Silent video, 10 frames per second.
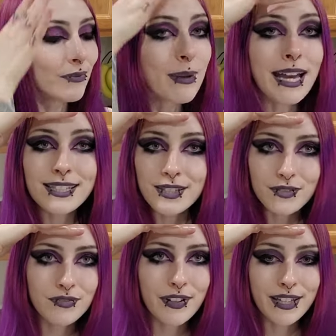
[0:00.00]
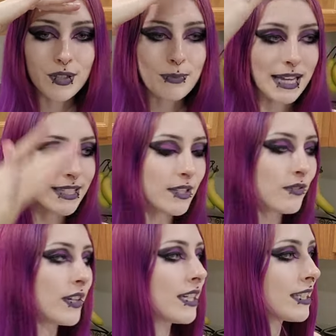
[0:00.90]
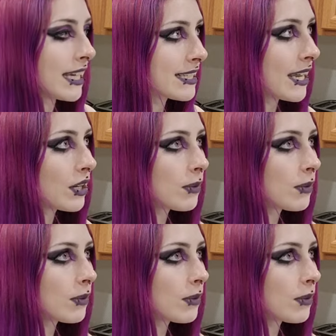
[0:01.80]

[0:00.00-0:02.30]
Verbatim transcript: massive fail, massive uh, letdown.